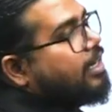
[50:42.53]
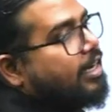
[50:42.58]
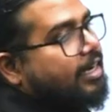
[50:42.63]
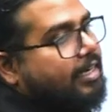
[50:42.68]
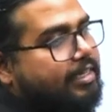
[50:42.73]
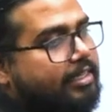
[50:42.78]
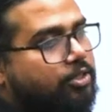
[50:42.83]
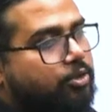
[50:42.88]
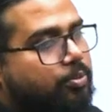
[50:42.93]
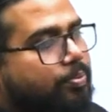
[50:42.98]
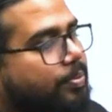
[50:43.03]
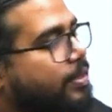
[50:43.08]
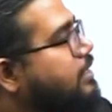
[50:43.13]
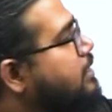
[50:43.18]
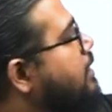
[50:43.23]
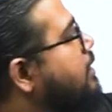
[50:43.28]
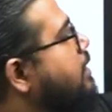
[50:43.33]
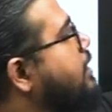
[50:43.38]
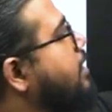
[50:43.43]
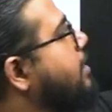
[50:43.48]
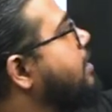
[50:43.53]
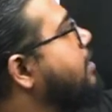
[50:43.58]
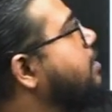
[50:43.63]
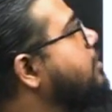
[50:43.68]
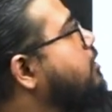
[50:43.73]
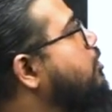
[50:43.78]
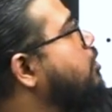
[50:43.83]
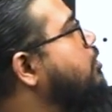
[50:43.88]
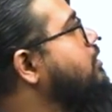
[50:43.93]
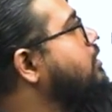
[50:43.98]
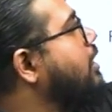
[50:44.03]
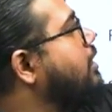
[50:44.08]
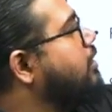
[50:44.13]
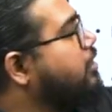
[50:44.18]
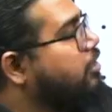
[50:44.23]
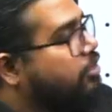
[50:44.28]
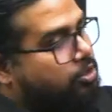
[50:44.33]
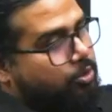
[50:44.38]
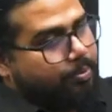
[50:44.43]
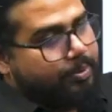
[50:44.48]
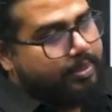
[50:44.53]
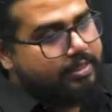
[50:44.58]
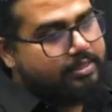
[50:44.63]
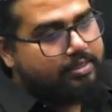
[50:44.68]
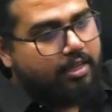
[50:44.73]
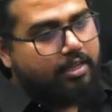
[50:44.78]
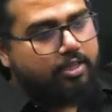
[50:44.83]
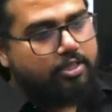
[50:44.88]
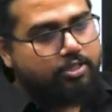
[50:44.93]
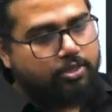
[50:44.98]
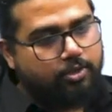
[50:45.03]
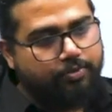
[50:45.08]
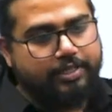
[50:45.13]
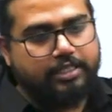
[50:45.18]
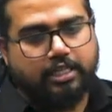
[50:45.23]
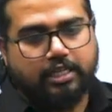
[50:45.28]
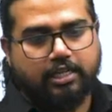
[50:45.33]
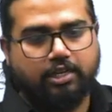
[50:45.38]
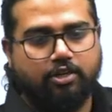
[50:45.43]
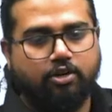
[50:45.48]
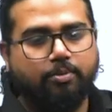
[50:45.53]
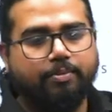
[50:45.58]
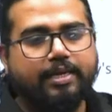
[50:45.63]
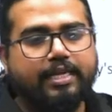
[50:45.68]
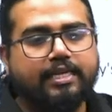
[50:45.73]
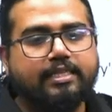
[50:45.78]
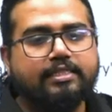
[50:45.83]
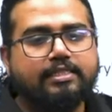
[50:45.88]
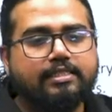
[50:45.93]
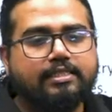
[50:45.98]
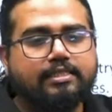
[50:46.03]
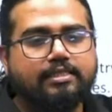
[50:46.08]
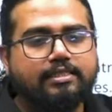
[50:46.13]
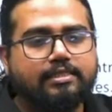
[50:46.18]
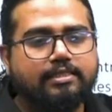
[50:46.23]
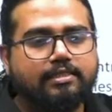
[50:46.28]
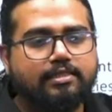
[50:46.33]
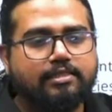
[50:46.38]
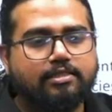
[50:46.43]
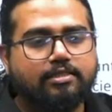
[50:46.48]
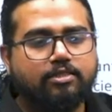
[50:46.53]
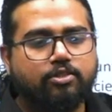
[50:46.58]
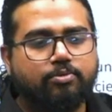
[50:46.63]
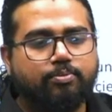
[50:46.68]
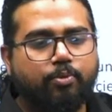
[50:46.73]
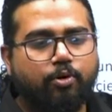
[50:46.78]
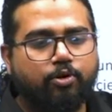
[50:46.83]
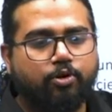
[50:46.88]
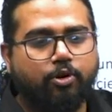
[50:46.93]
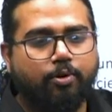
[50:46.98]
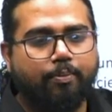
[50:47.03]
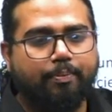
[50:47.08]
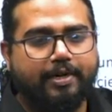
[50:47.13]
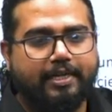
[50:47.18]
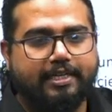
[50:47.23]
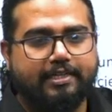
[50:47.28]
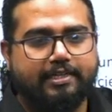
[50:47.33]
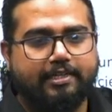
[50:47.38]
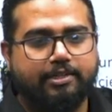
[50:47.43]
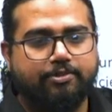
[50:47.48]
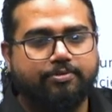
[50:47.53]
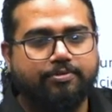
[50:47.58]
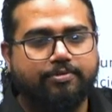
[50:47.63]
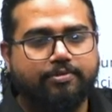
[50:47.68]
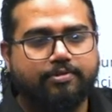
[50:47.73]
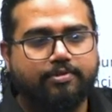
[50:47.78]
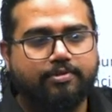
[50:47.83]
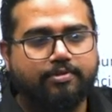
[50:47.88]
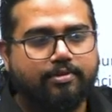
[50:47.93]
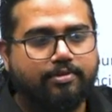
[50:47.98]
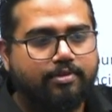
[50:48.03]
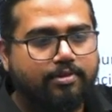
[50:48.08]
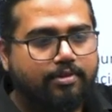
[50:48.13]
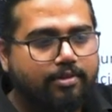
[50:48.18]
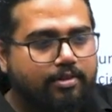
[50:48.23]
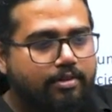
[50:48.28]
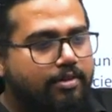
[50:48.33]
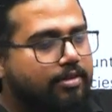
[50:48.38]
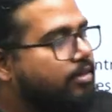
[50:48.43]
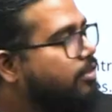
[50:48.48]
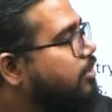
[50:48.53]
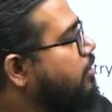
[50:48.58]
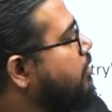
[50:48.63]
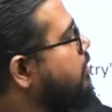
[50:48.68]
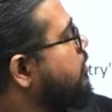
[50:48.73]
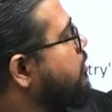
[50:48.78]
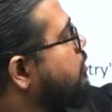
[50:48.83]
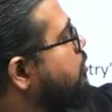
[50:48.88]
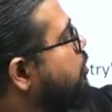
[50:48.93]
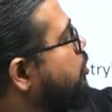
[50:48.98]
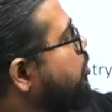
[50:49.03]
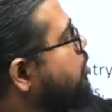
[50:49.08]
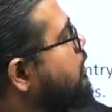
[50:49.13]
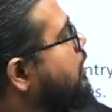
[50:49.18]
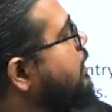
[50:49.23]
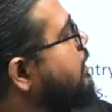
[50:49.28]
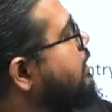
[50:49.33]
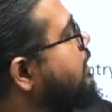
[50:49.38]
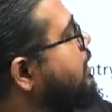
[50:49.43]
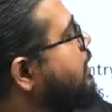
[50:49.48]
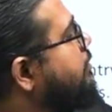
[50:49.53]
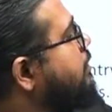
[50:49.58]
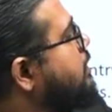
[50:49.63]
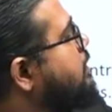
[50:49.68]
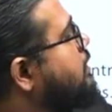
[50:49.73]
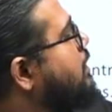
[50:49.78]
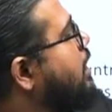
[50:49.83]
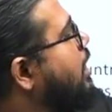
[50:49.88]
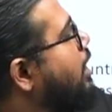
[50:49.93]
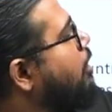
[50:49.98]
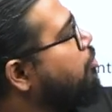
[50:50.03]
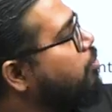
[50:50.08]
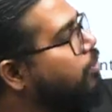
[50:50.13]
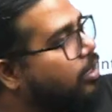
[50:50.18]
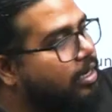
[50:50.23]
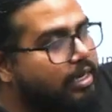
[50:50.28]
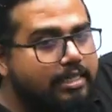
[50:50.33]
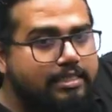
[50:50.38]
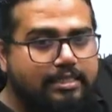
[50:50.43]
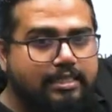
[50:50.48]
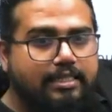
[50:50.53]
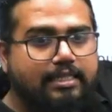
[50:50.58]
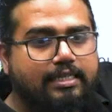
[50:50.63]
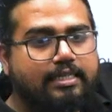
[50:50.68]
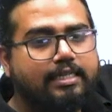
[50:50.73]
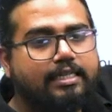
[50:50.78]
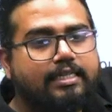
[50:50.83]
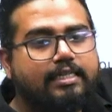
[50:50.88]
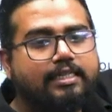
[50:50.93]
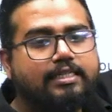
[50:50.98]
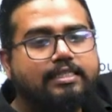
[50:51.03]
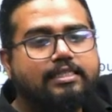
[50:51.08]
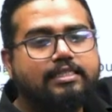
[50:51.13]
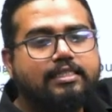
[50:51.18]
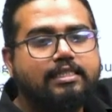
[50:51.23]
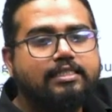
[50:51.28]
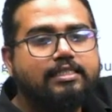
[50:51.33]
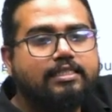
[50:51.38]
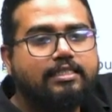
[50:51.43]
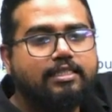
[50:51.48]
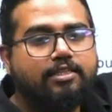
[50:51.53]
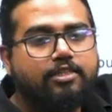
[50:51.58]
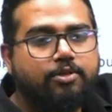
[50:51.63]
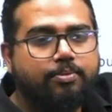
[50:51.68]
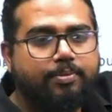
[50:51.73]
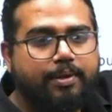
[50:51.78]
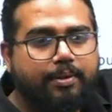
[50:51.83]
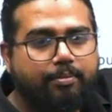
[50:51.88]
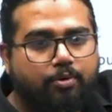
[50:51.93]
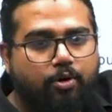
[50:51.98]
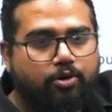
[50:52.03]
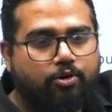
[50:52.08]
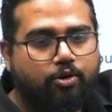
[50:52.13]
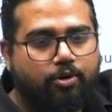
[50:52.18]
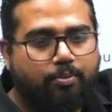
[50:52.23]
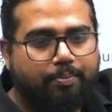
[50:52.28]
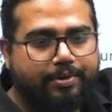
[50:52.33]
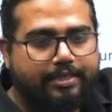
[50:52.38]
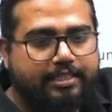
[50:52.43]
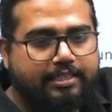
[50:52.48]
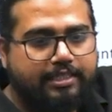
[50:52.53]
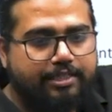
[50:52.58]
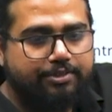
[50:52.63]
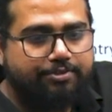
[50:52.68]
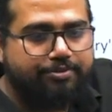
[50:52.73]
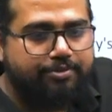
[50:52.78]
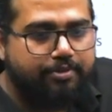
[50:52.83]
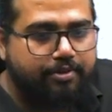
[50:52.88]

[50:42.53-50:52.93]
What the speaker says: 90 rupees and here it cost 100 rupees. So which economy is more competitive? Those country which have lesser RIR is considered to be more competitive.